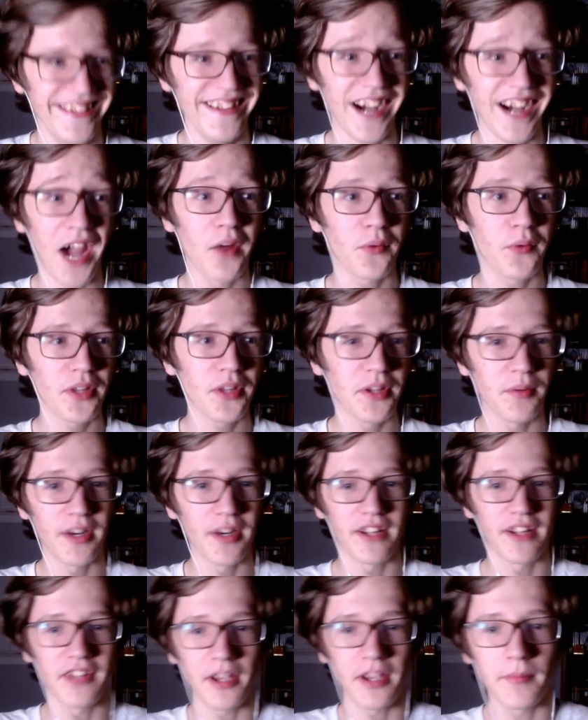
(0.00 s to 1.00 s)
I really
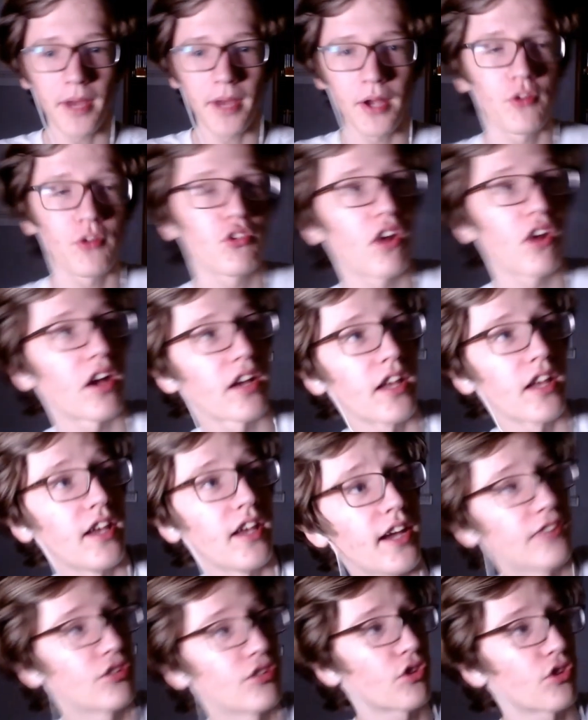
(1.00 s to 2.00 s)
want to take Bioshock and just